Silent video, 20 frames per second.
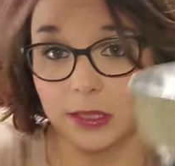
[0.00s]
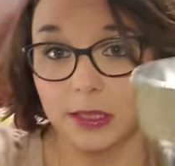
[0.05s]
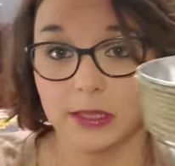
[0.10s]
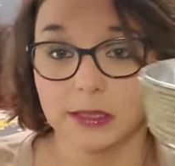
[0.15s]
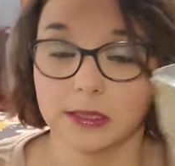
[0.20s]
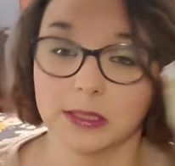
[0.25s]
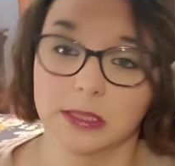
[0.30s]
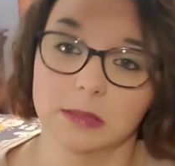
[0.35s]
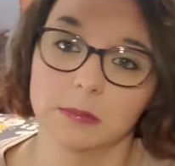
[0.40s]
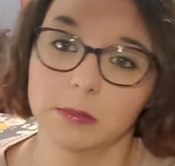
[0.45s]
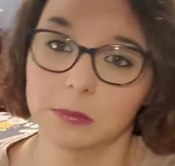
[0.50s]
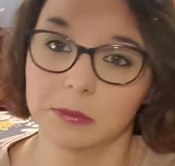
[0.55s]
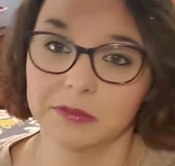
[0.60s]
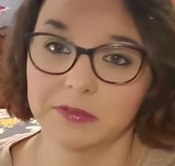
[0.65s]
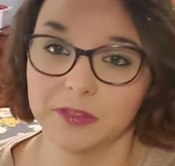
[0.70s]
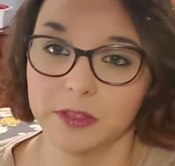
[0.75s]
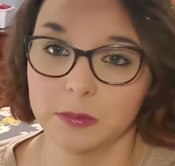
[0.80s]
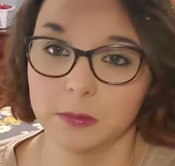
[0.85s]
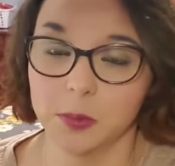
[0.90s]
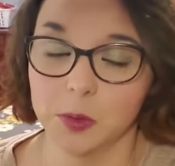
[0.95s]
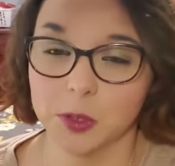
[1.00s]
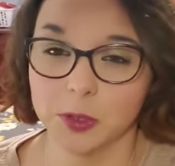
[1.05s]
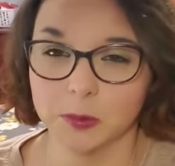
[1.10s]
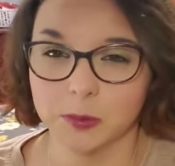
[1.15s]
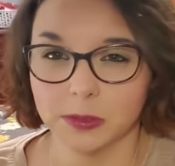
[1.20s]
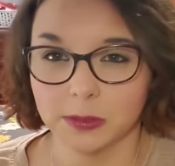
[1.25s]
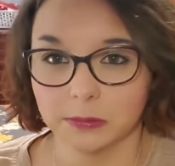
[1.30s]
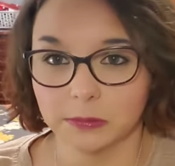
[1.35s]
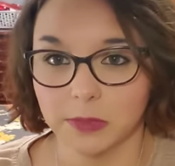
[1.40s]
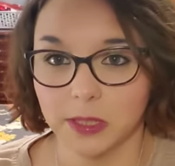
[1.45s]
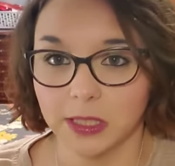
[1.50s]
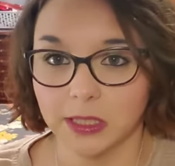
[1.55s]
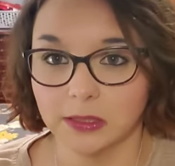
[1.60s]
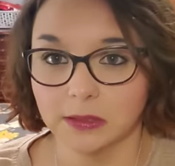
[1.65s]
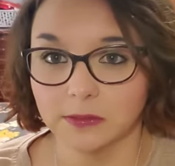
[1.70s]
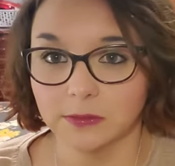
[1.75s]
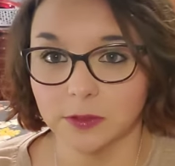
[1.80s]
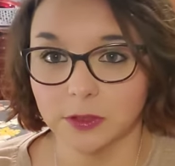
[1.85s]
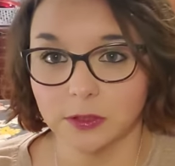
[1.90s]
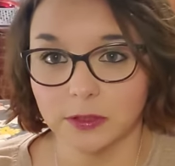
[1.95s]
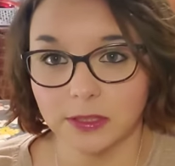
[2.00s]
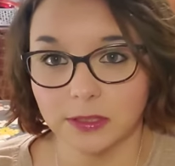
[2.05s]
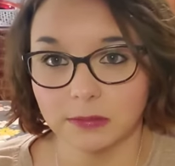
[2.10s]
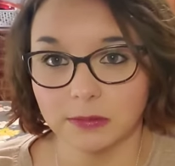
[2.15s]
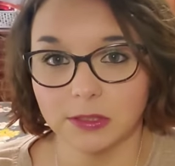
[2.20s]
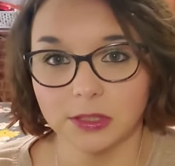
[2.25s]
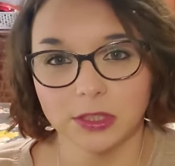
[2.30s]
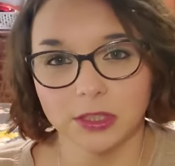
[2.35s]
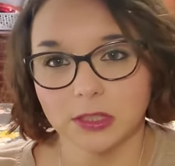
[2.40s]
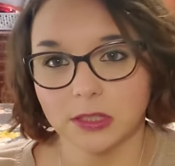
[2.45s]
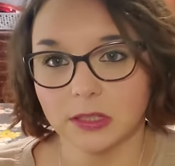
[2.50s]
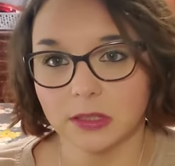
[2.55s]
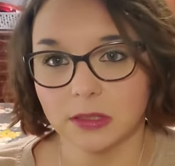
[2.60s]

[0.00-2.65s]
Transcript: instead of them on my front porch with some lights for Christmas, just a